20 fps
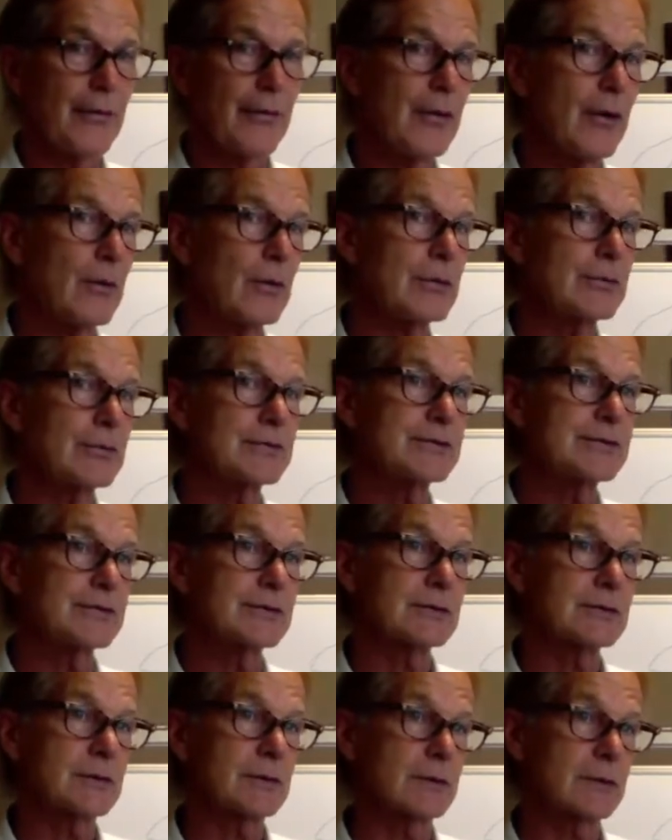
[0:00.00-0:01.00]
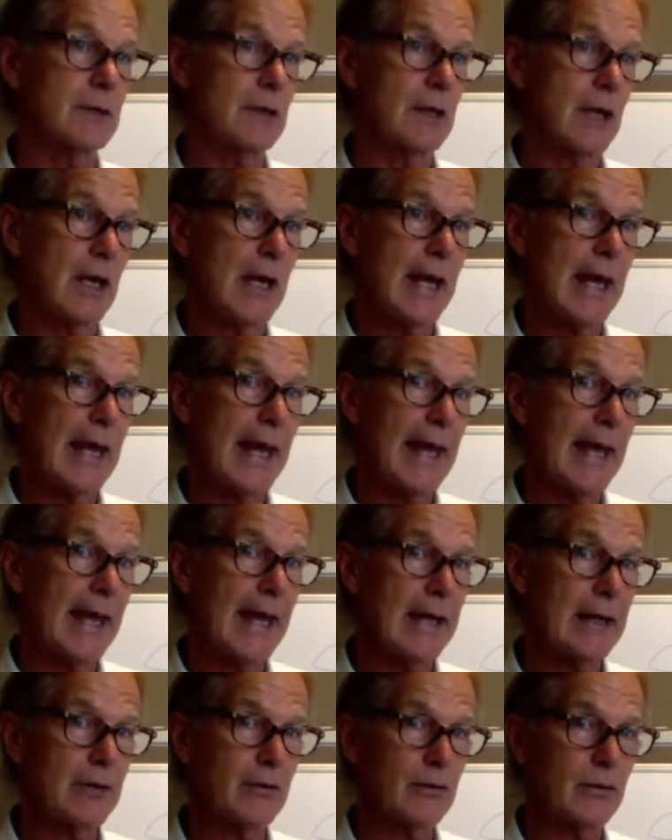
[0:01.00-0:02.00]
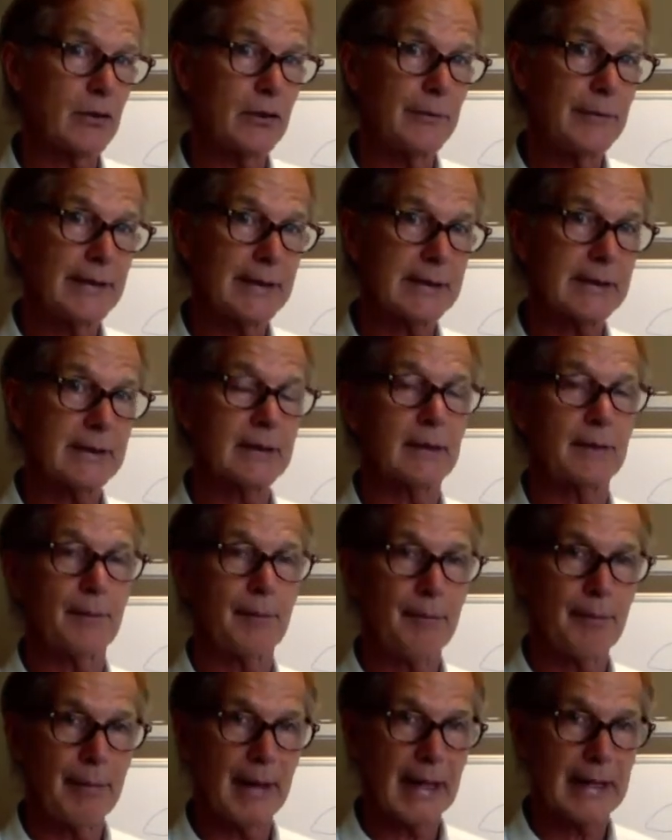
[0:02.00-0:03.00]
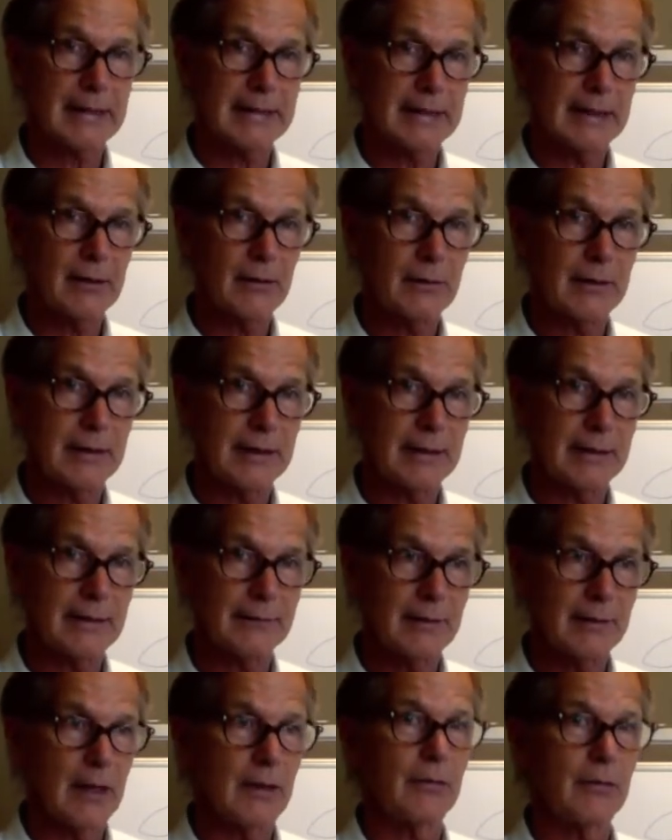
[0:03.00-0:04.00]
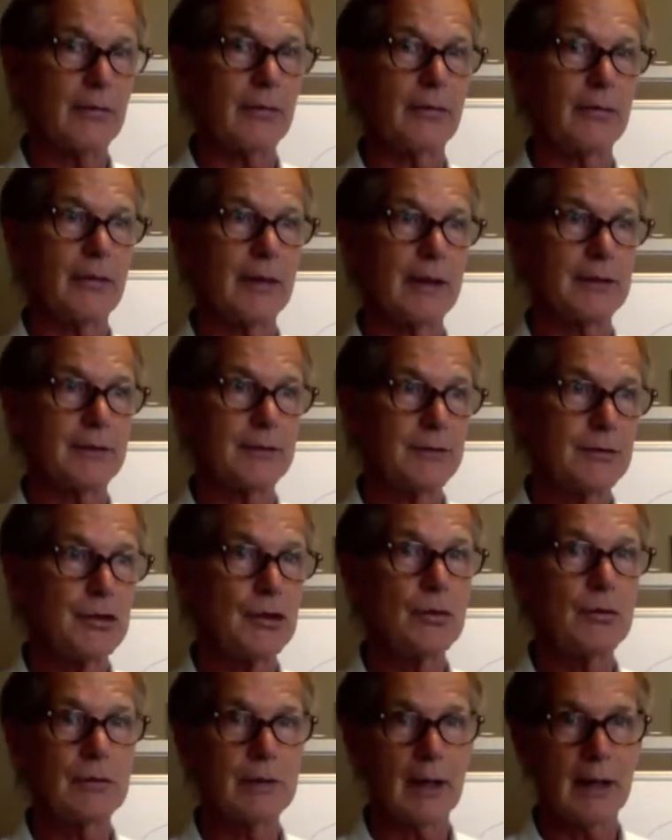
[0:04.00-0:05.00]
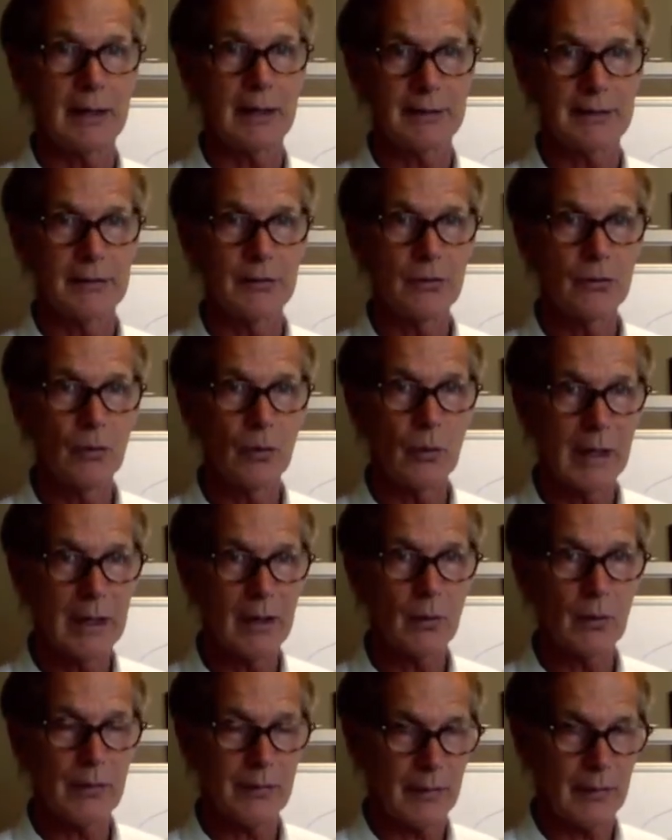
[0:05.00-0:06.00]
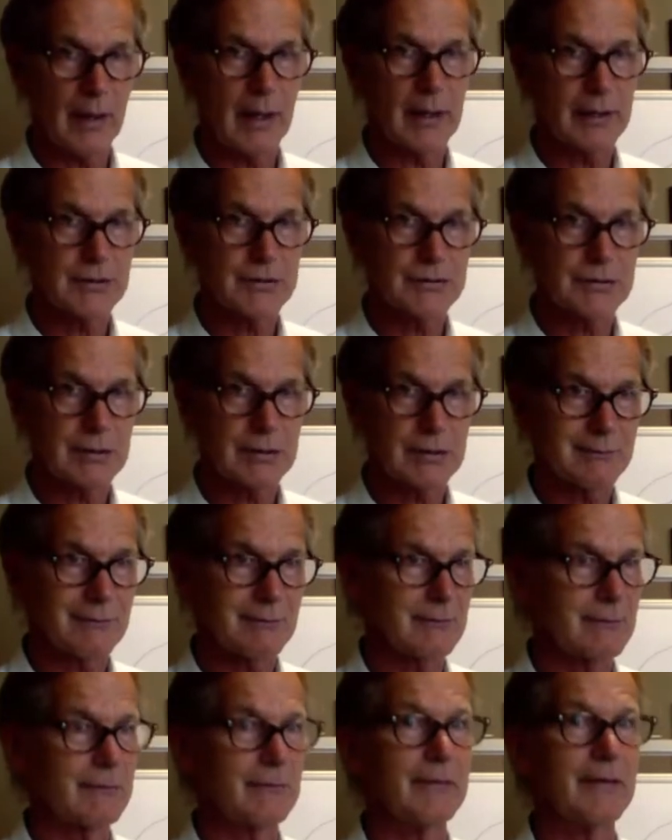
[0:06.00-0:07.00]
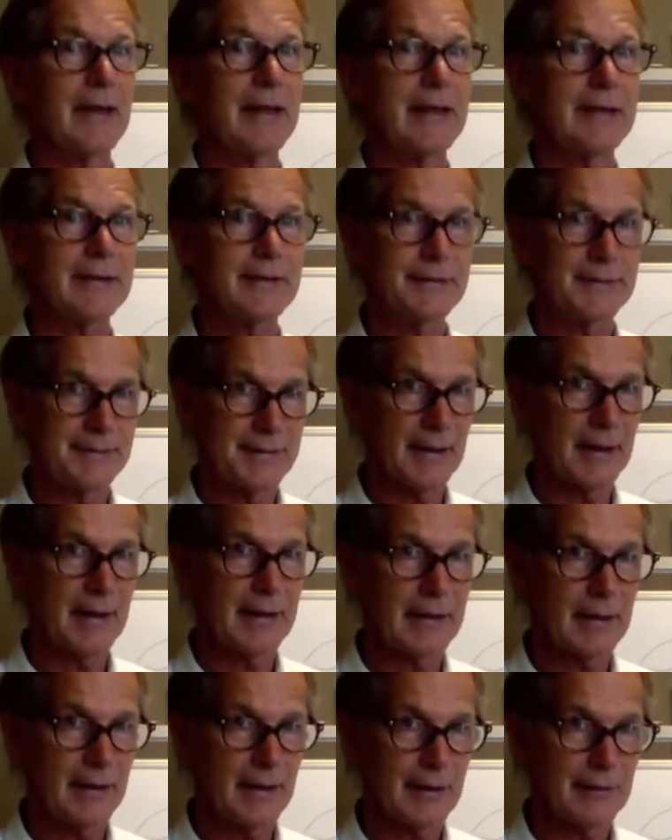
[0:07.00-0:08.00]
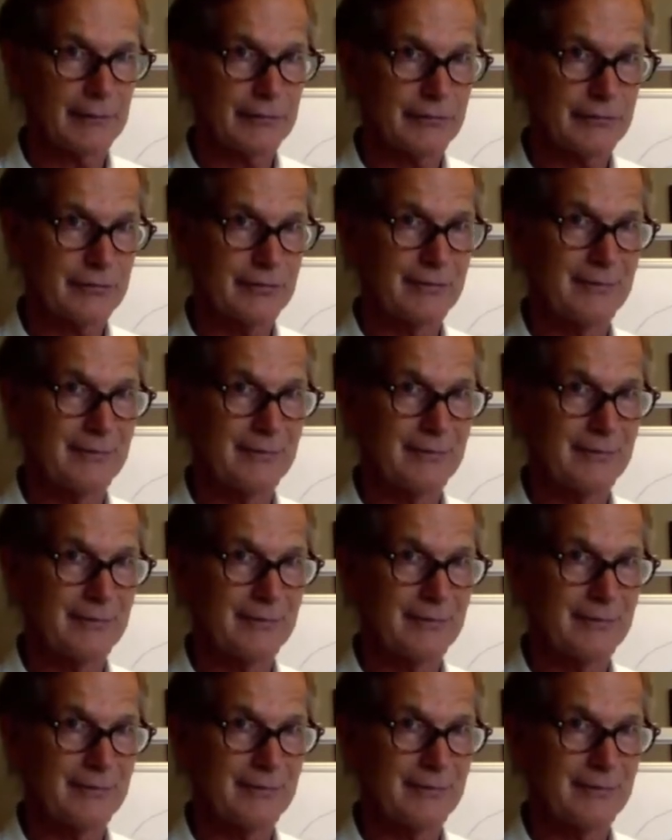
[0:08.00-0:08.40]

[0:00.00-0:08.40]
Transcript: those anaerobic bacteria that do not do well with oxygen. They die off.